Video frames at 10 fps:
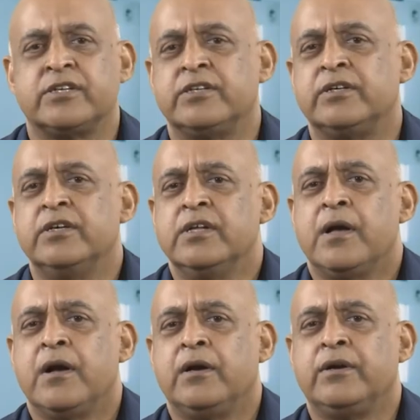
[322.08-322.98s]
uh,
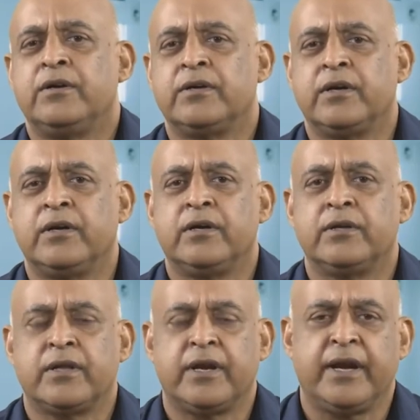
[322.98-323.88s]
uh, uh,
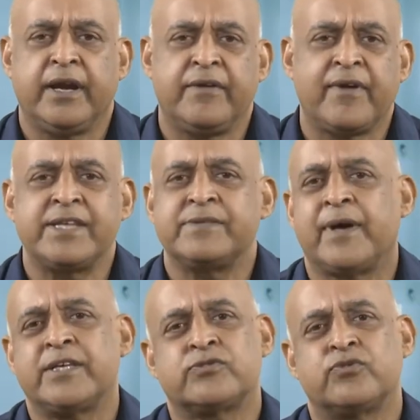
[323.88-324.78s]
advise
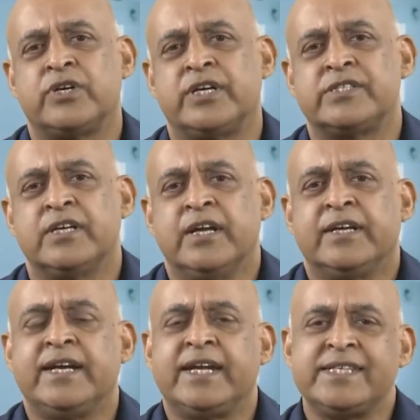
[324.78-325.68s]
my students
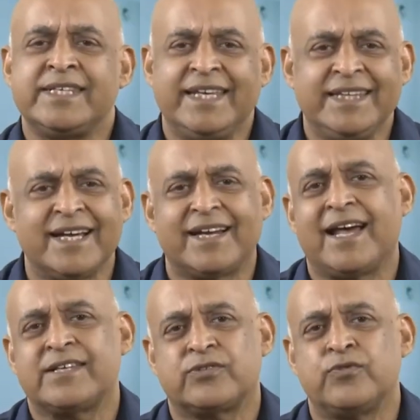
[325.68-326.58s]
that is, in the
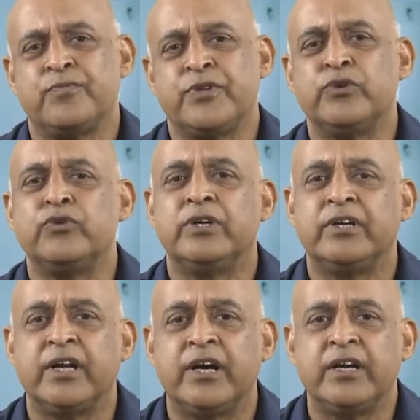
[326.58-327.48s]
classroom you
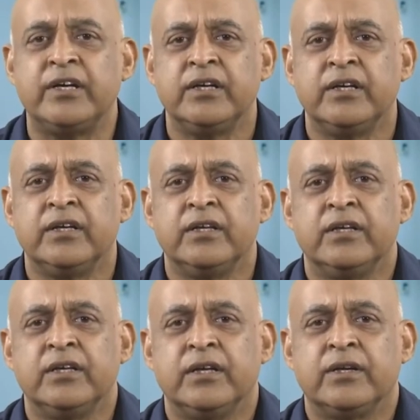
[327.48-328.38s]
learn
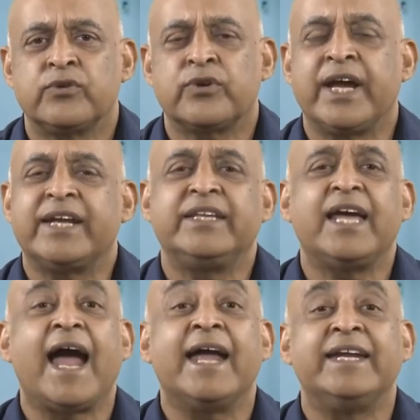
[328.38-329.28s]
to get
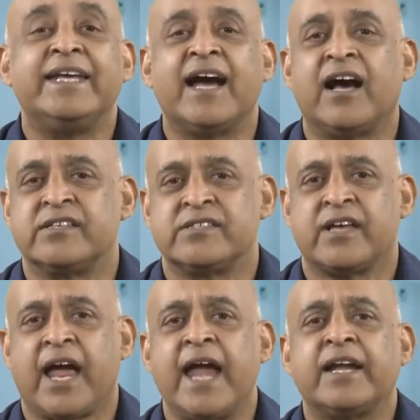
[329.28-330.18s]
the ideas
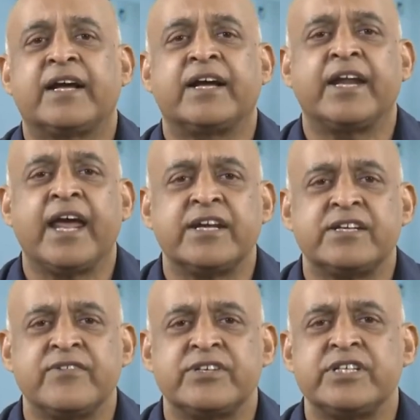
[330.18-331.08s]
and
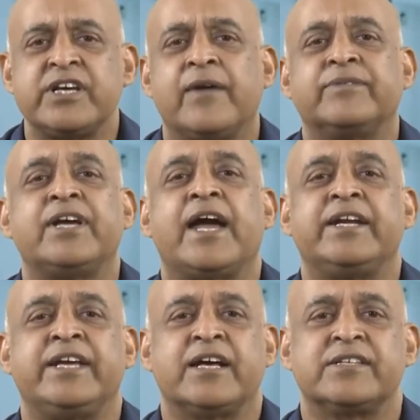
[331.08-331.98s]
creativity of the
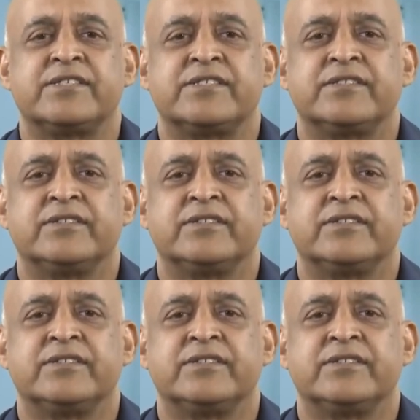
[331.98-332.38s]
ideas.